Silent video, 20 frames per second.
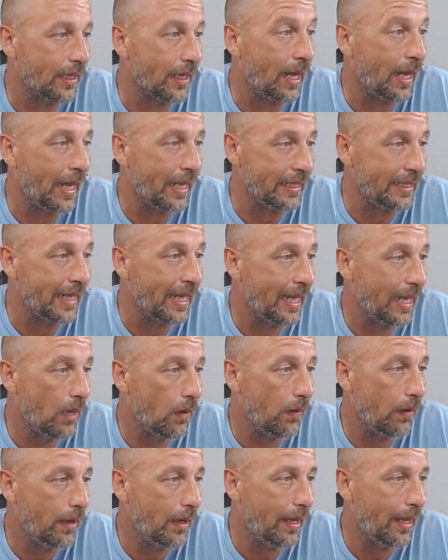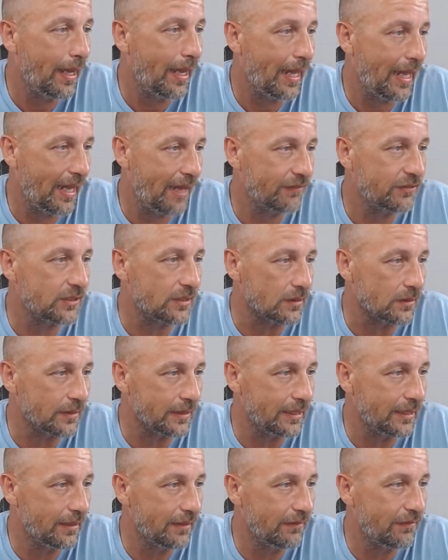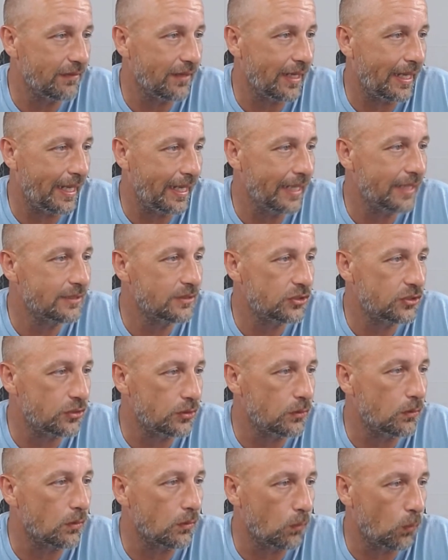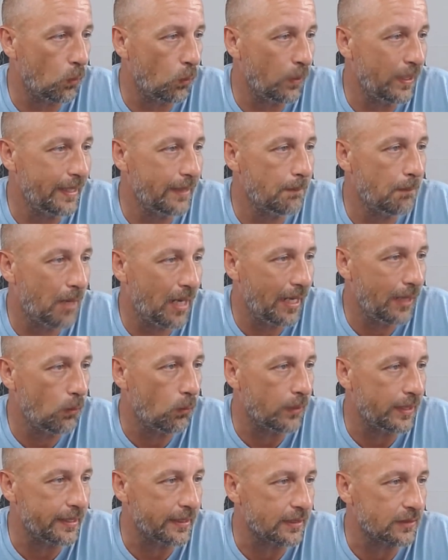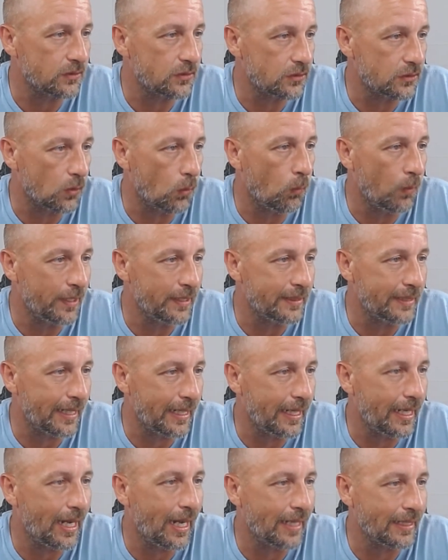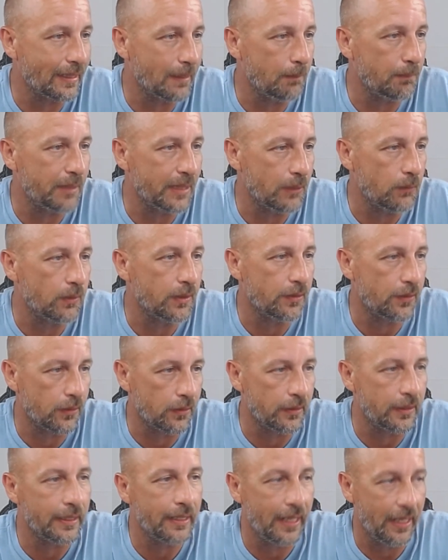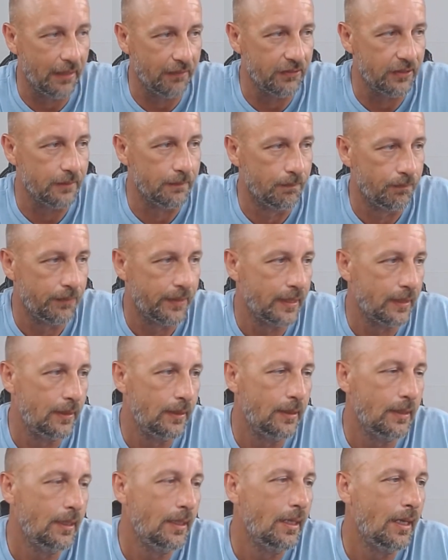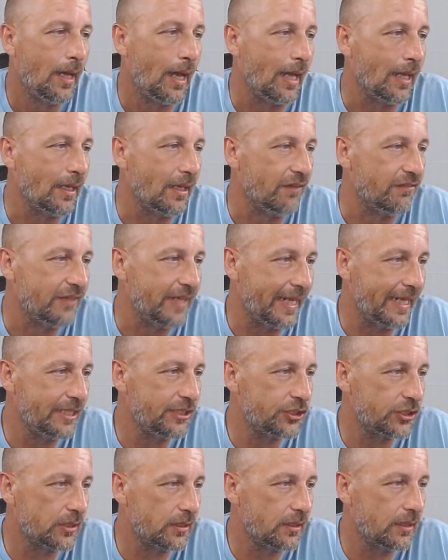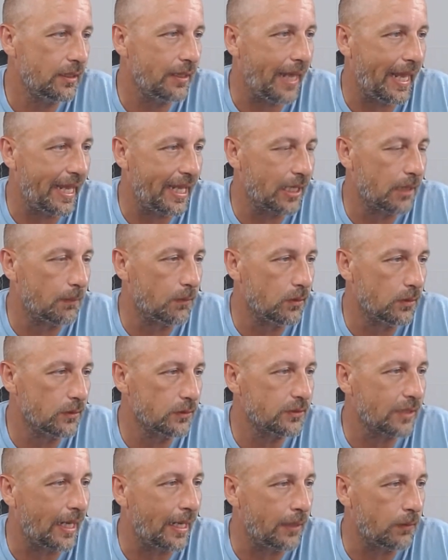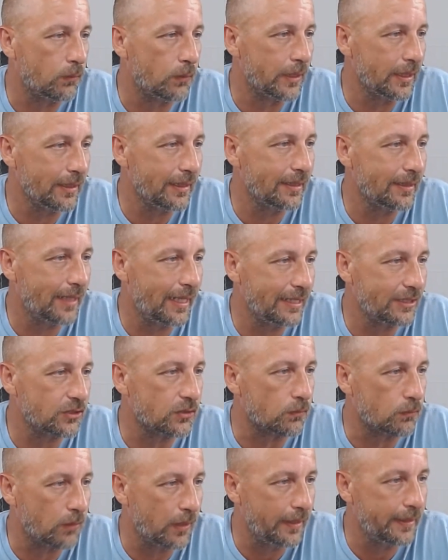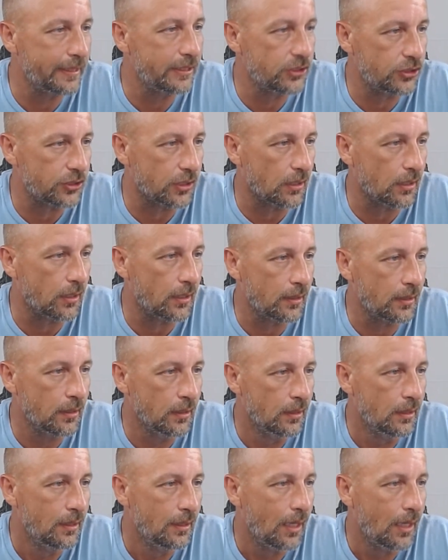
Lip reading: I now have to live and to win my wings so one day I can be with her in heaven. I love nature, animals. I really like to run and jog.